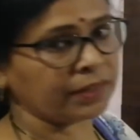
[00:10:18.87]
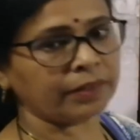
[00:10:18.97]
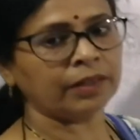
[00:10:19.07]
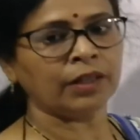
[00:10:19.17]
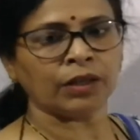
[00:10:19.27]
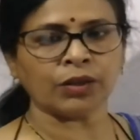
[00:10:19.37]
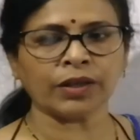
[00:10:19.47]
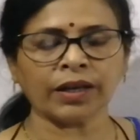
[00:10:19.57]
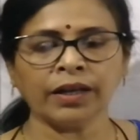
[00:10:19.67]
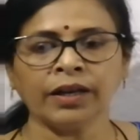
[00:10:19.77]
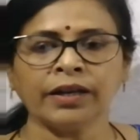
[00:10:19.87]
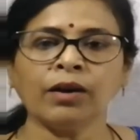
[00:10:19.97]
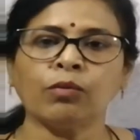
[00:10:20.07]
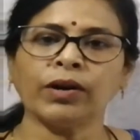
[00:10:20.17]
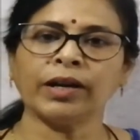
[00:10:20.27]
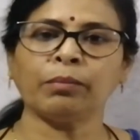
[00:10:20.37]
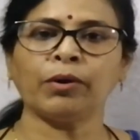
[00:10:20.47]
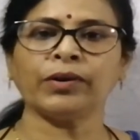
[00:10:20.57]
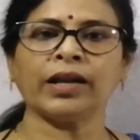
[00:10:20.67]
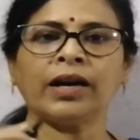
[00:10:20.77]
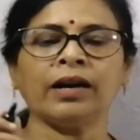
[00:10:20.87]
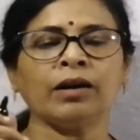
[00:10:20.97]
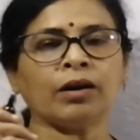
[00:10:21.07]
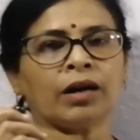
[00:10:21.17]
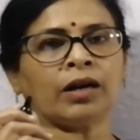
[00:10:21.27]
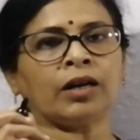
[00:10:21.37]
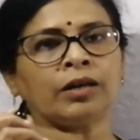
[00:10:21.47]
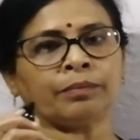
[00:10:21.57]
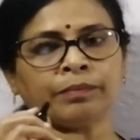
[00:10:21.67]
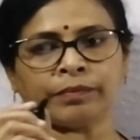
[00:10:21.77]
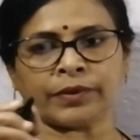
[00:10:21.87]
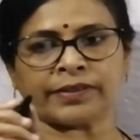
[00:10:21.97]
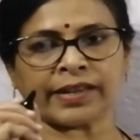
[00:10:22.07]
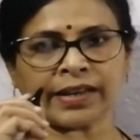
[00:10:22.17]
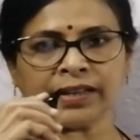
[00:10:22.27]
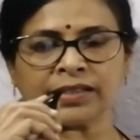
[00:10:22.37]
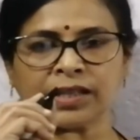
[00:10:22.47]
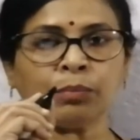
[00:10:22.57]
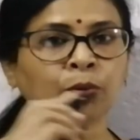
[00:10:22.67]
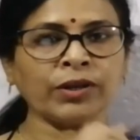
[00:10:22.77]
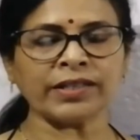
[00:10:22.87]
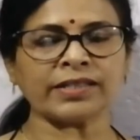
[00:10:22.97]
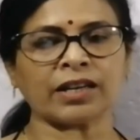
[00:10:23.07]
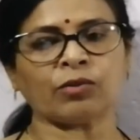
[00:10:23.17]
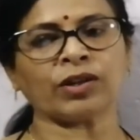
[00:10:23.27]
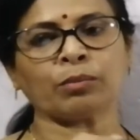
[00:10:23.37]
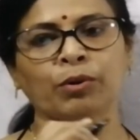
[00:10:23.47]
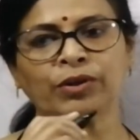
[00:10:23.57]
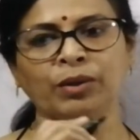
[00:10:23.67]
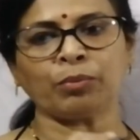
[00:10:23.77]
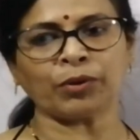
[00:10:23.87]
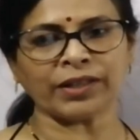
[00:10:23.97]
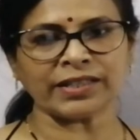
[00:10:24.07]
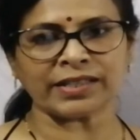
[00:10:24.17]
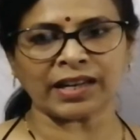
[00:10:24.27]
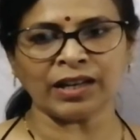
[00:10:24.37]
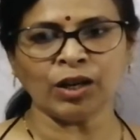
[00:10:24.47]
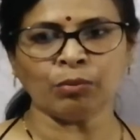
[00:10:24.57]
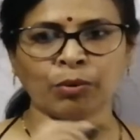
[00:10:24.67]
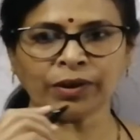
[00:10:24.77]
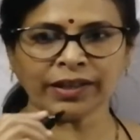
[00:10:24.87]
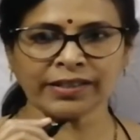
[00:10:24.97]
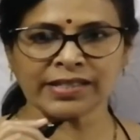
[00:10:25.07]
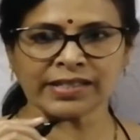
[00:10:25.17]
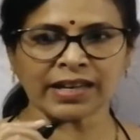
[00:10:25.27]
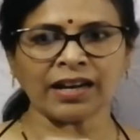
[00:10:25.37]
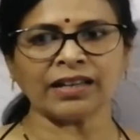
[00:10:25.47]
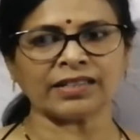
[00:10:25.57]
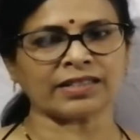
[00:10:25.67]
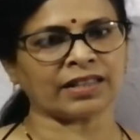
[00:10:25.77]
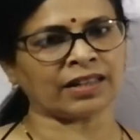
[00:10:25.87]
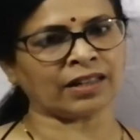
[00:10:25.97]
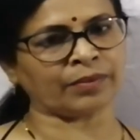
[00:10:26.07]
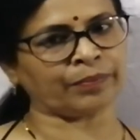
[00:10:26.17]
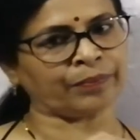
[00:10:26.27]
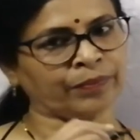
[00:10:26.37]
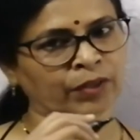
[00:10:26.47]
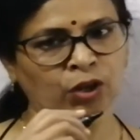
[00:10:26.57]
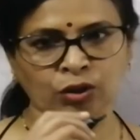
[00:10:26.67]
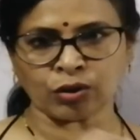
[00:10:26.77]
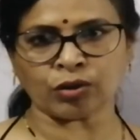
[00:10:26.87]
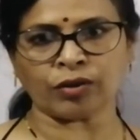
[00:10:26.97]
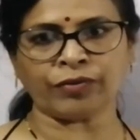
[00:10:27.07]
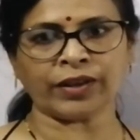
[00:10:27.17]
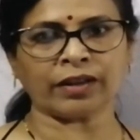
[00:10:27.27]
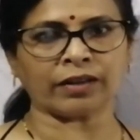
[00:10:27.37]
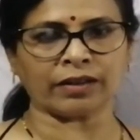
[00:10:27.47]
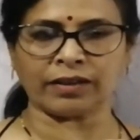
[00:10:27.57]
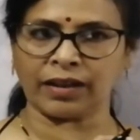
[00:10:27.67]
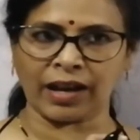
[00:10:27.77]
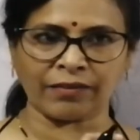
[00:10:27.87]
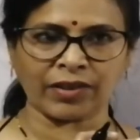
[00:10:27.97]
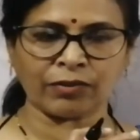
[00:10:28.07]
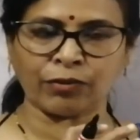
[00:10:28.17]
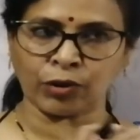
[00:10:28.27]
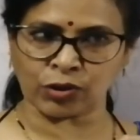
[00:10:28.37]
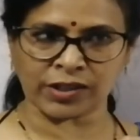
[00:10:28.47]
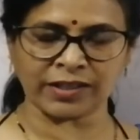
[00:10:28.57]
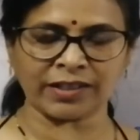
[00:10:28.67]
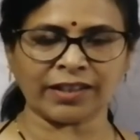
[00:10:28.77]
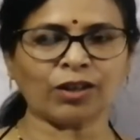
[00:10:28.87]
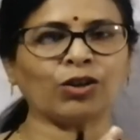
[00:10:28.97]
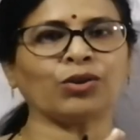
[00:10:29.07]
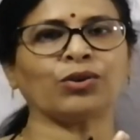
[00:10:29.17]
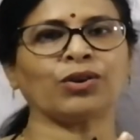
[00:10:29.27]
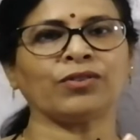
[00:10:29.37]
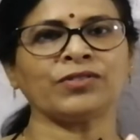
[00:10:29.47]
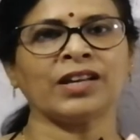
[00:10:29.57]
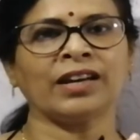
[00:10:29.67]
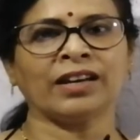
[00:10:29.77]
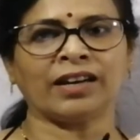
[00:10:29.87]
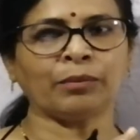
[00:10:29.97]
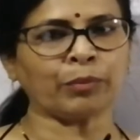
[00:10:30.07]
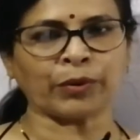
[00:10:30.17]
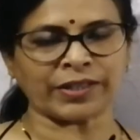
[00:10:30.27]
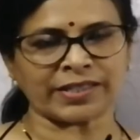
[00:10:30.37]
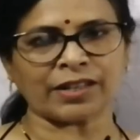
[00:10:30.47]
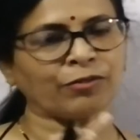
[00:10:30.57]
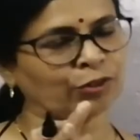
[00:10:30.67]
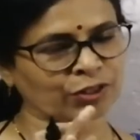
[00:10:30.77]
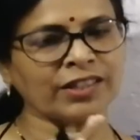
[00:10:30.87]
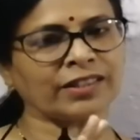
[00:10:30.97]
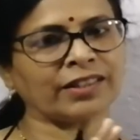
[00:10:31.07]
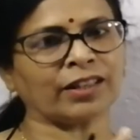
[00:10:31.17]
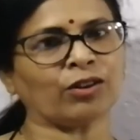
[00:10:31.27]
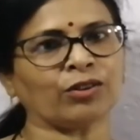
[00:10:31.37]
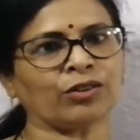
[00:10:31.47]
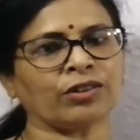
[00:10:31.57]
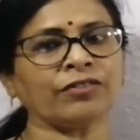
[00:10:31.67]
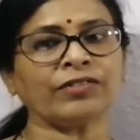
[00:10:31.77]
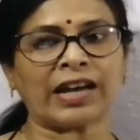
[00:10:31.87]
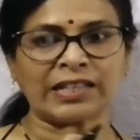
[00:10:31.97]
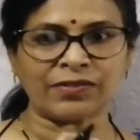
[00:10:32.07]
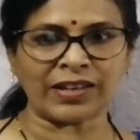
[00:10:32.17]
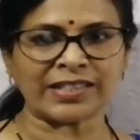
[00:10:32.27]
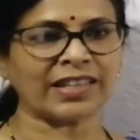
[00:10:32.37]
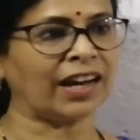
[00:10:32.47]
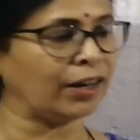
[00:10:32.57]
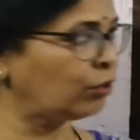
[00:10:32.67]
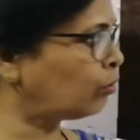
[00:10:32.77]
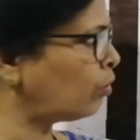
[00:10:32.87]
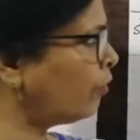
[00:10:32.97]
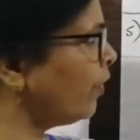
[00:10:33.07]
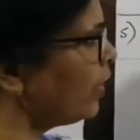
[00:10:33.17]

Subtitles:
here. Okay, now what about the second is the protista. What about the protista? Protista is the autotrophic. They have the photosynthetic autotrophs. Protista are photosynthetic autotroph as well as the heterotroph